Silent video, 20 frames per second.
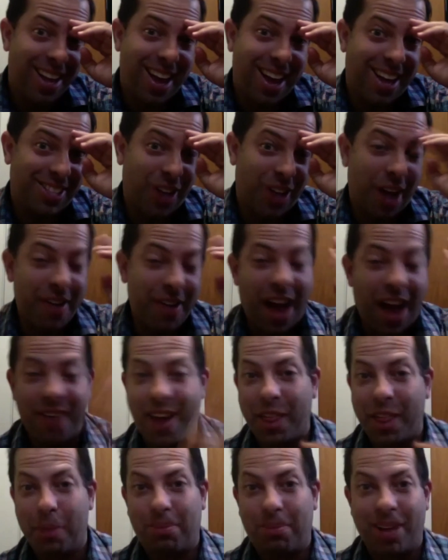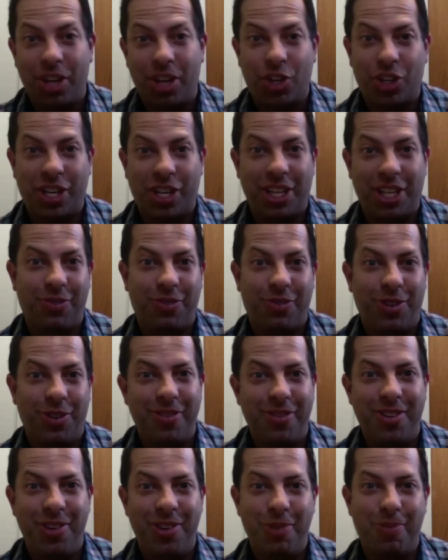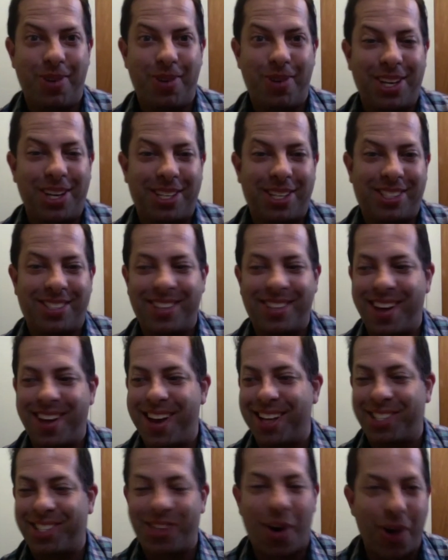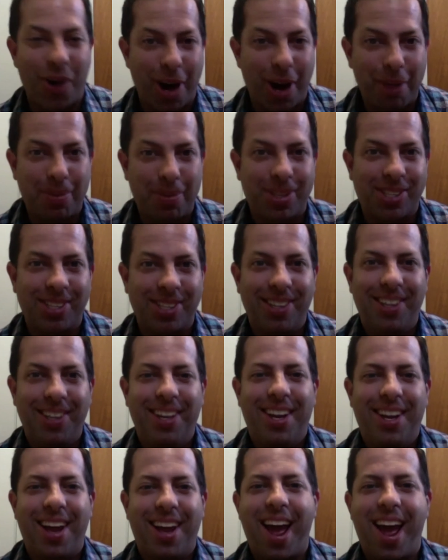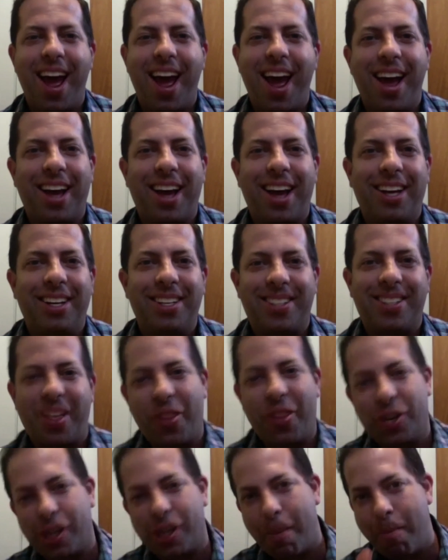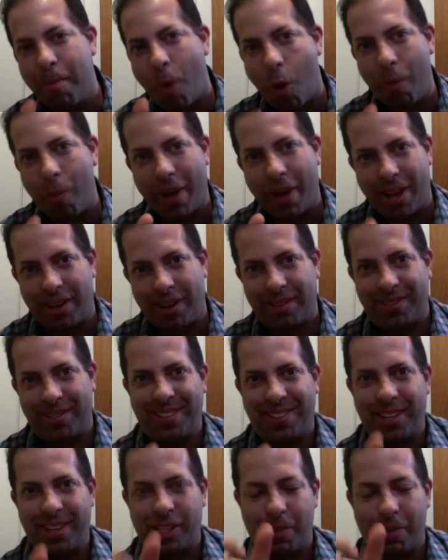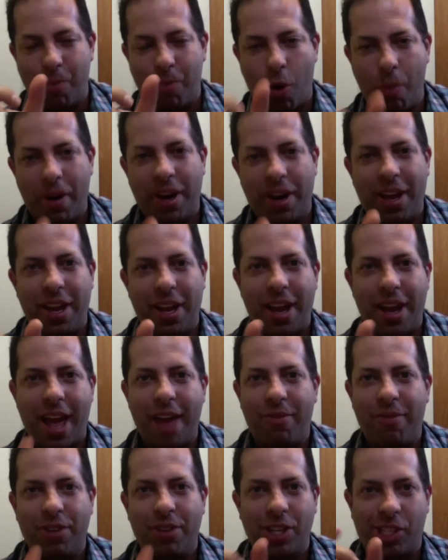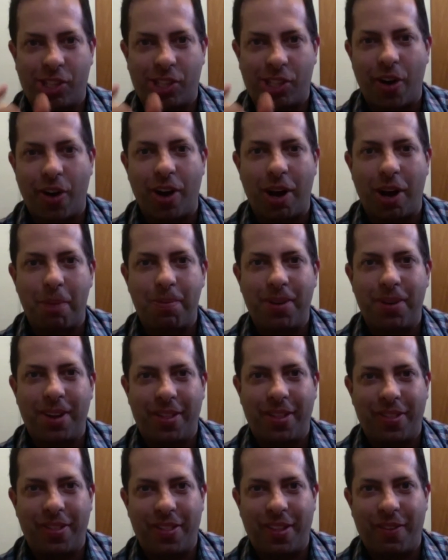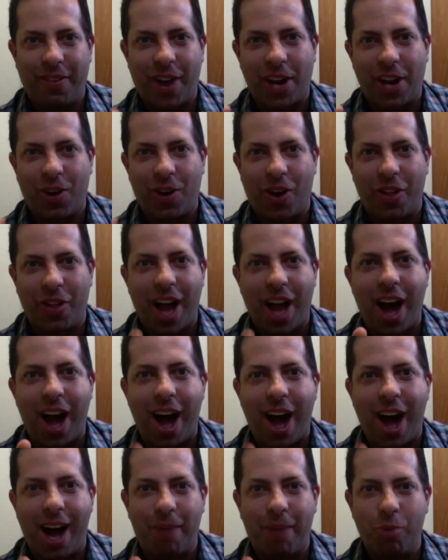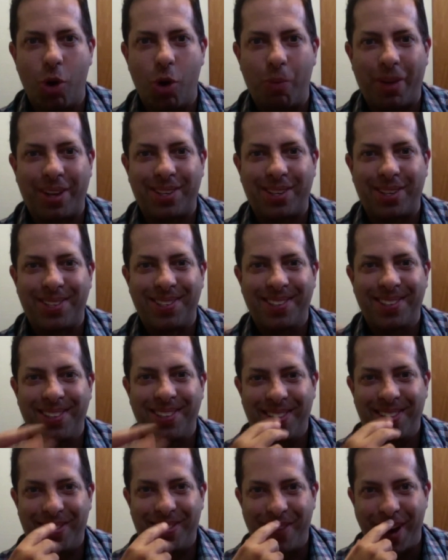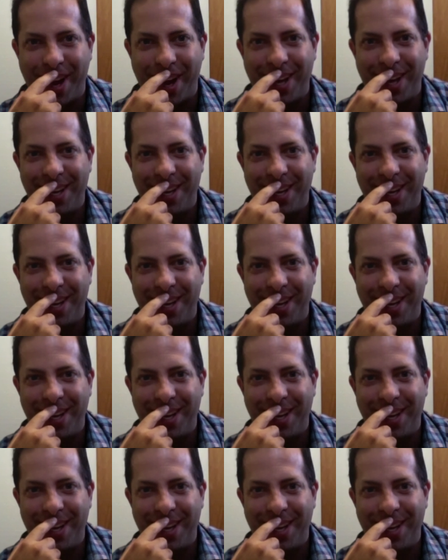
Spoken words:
I've had the pleasure to interview numerous startups, and there's a moment in every startup what I call the aha moment, right?